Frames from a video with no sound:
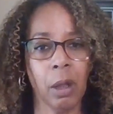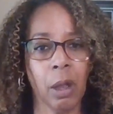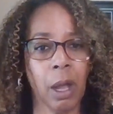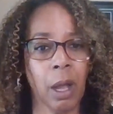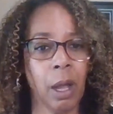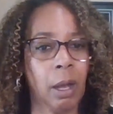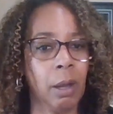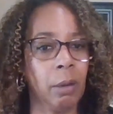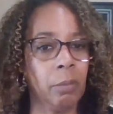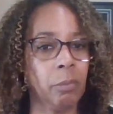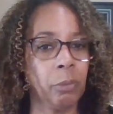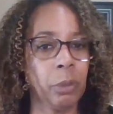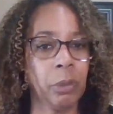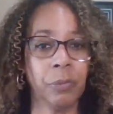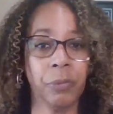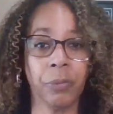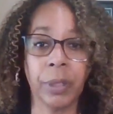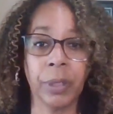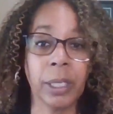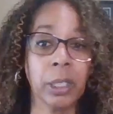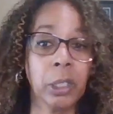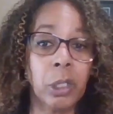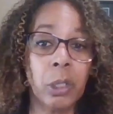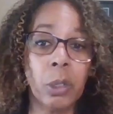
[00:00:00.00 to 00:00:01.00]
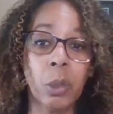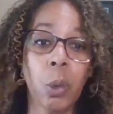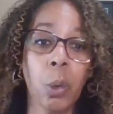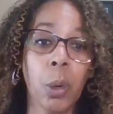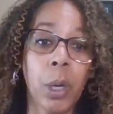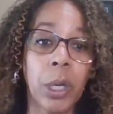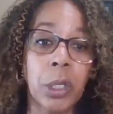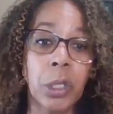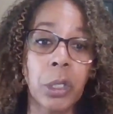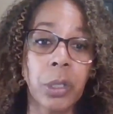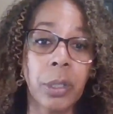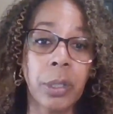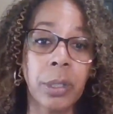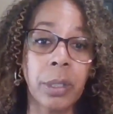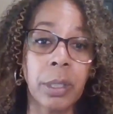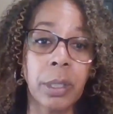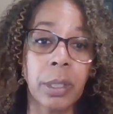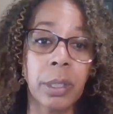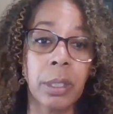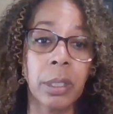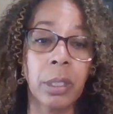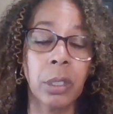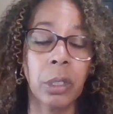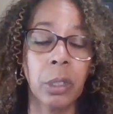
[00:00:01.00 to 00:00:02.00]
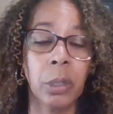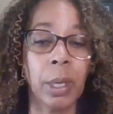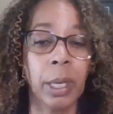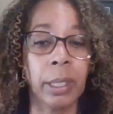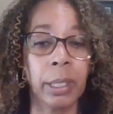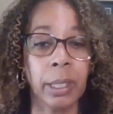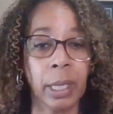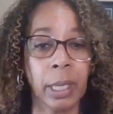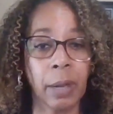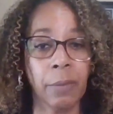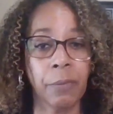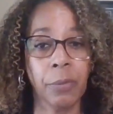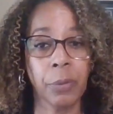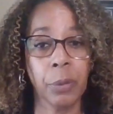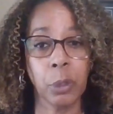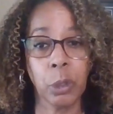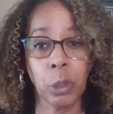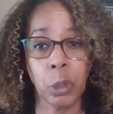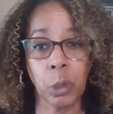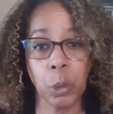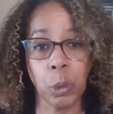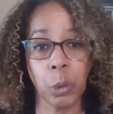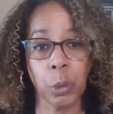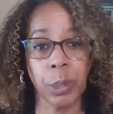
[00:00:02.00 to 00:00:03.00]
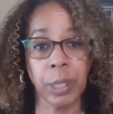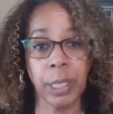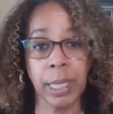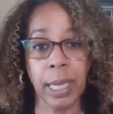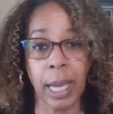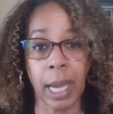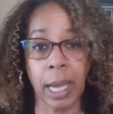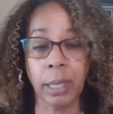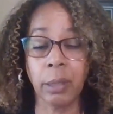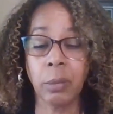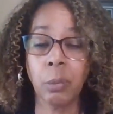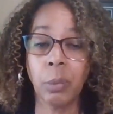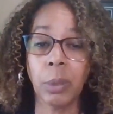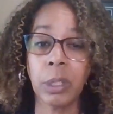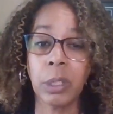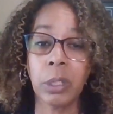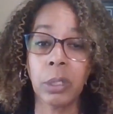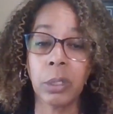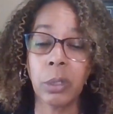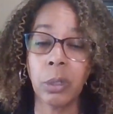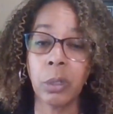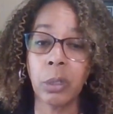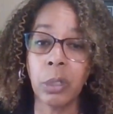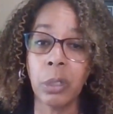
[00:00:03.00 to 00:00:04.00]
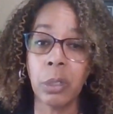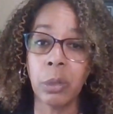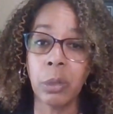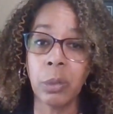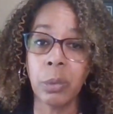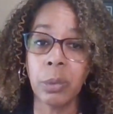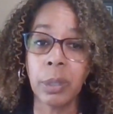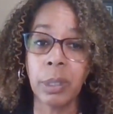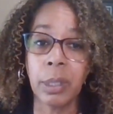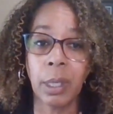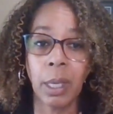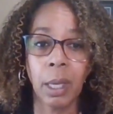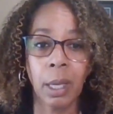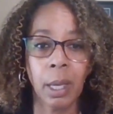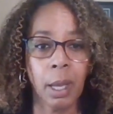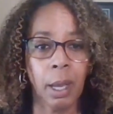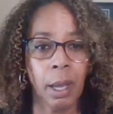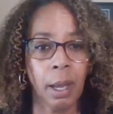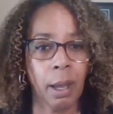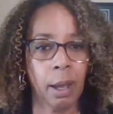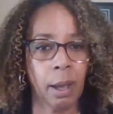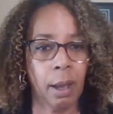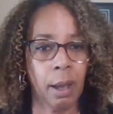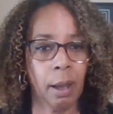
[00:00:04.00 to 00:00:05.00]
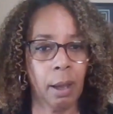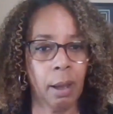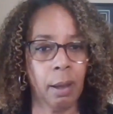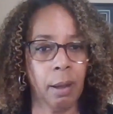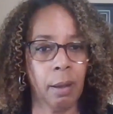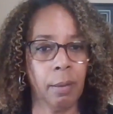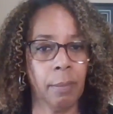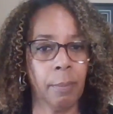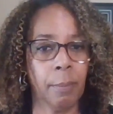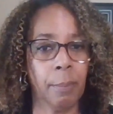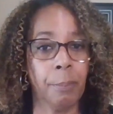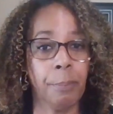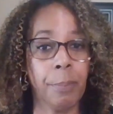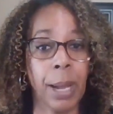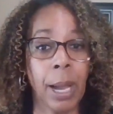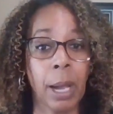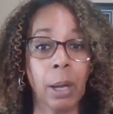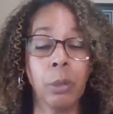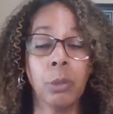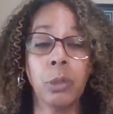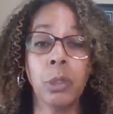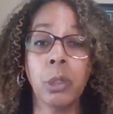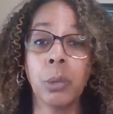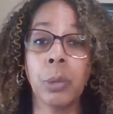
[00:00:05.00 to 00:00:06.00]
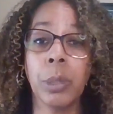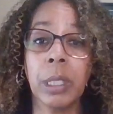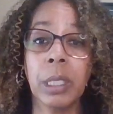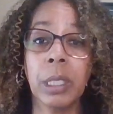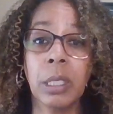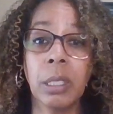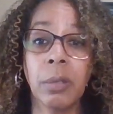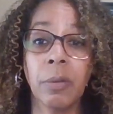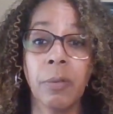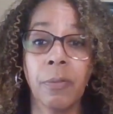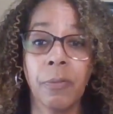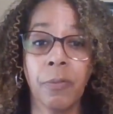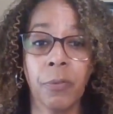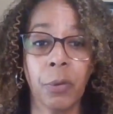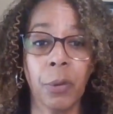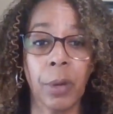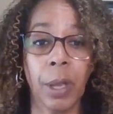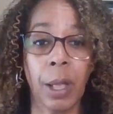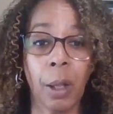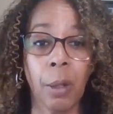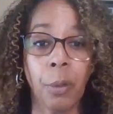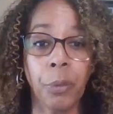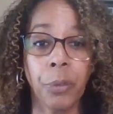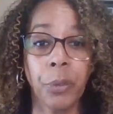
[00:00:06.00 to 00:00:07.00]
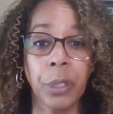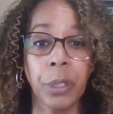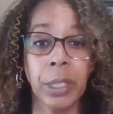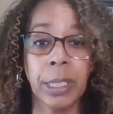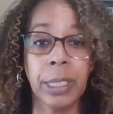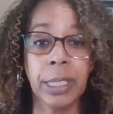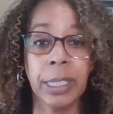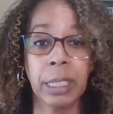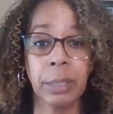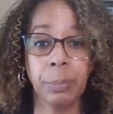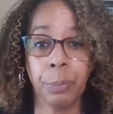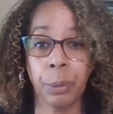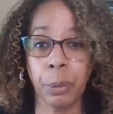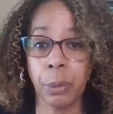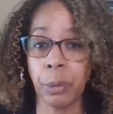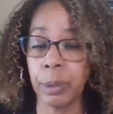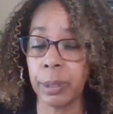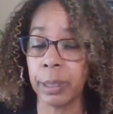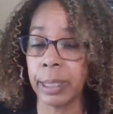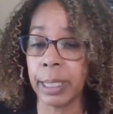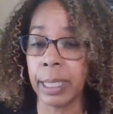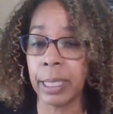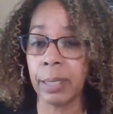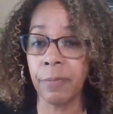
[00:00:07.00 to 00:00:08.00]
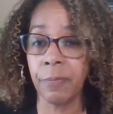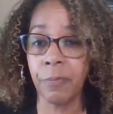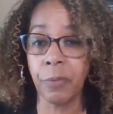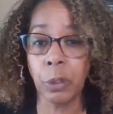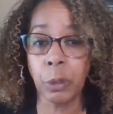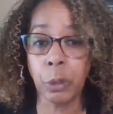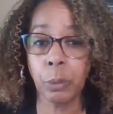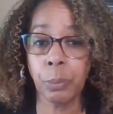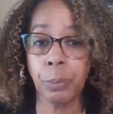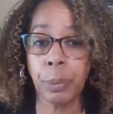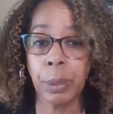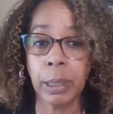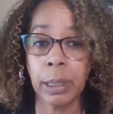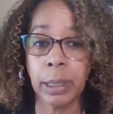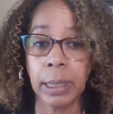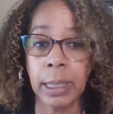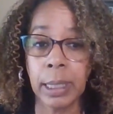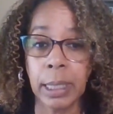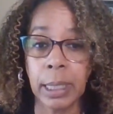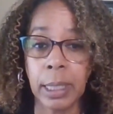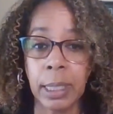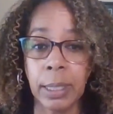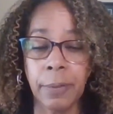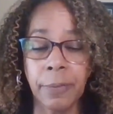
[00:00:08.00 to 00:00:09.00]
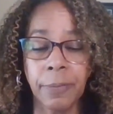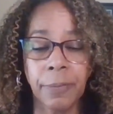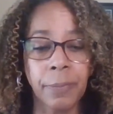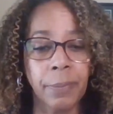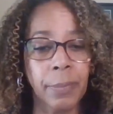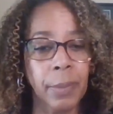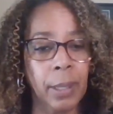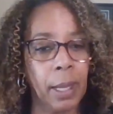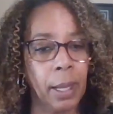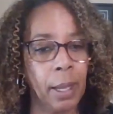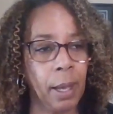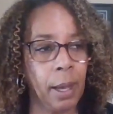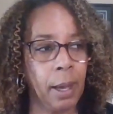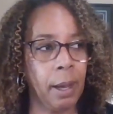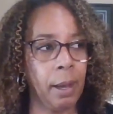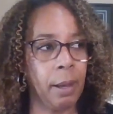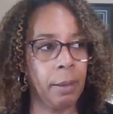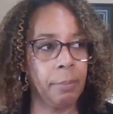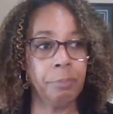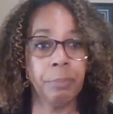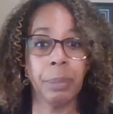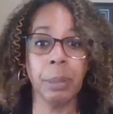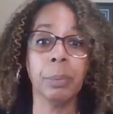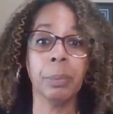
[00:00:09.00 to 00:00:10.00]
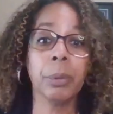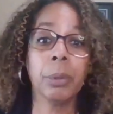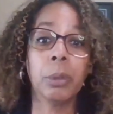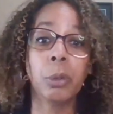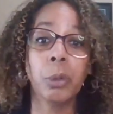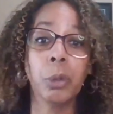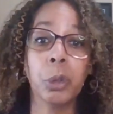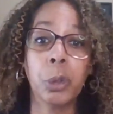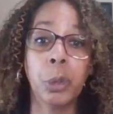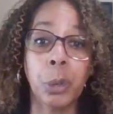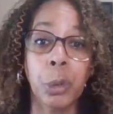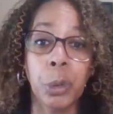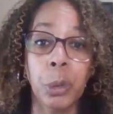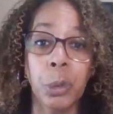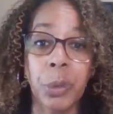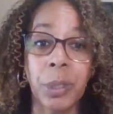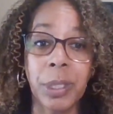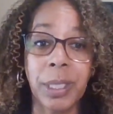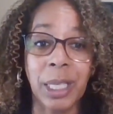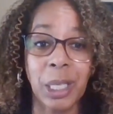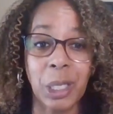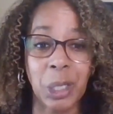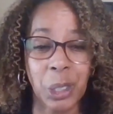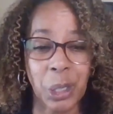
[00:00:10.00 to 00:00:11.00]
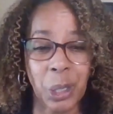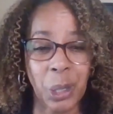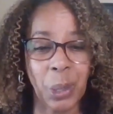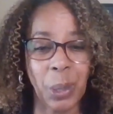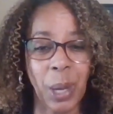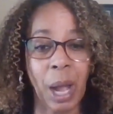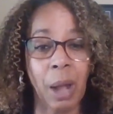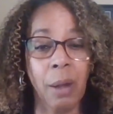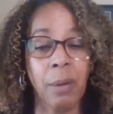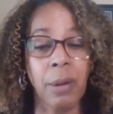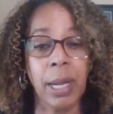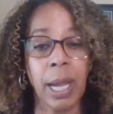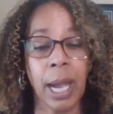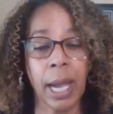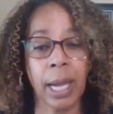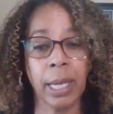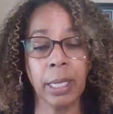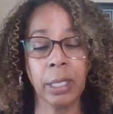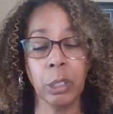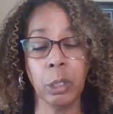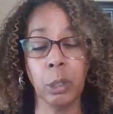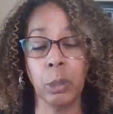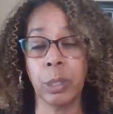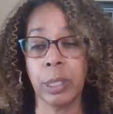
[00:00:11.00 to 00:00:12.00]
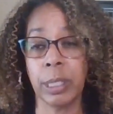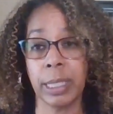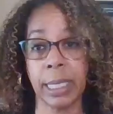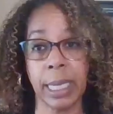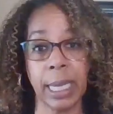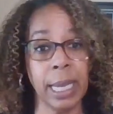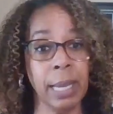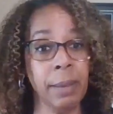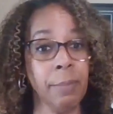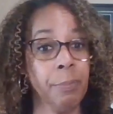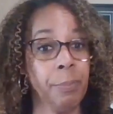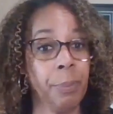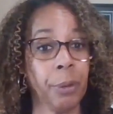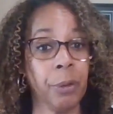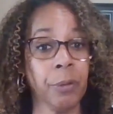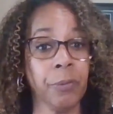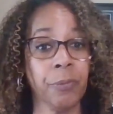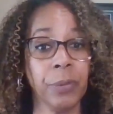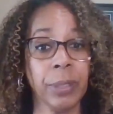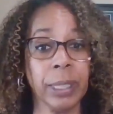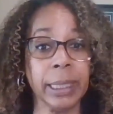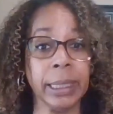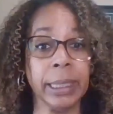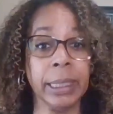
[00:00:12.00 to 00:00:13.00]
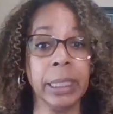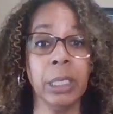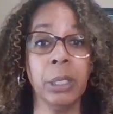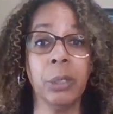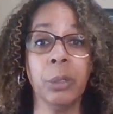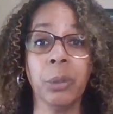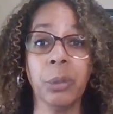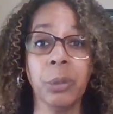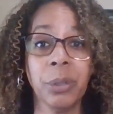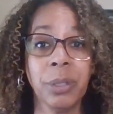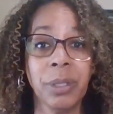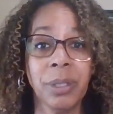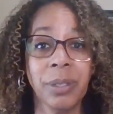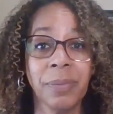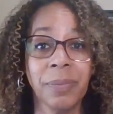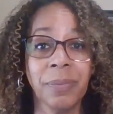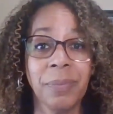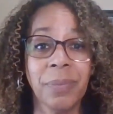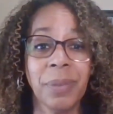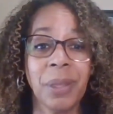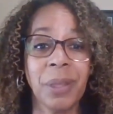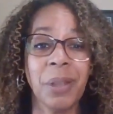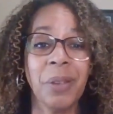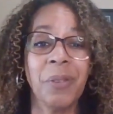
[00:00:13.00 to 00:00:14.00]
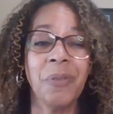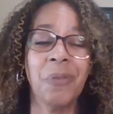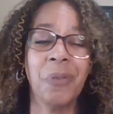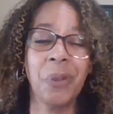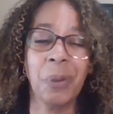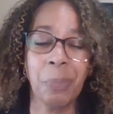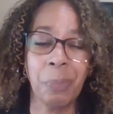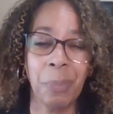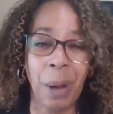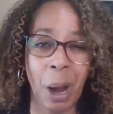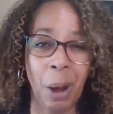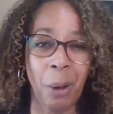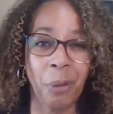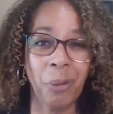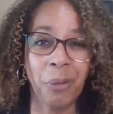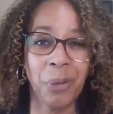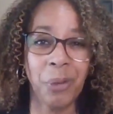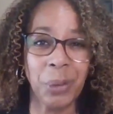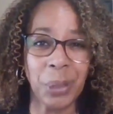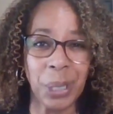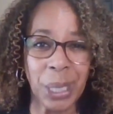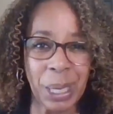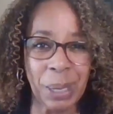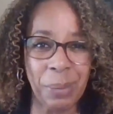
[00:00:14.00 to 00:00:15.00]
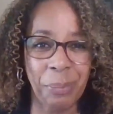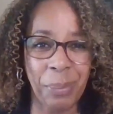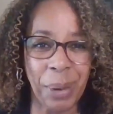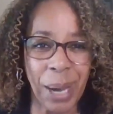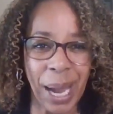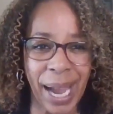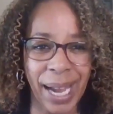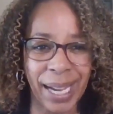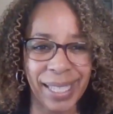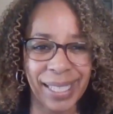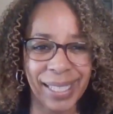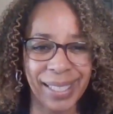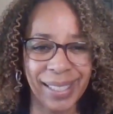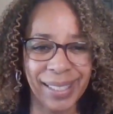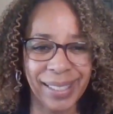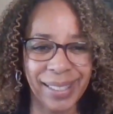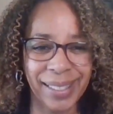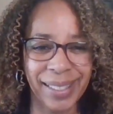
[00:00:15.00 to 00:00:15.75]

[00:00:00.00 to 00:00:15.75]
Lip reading: reflection questions to uncover the story God wants to use, boundaries for healthy spirit-led vulnerability, biblical truths that show how God uses imperfect leaders for powerful impact,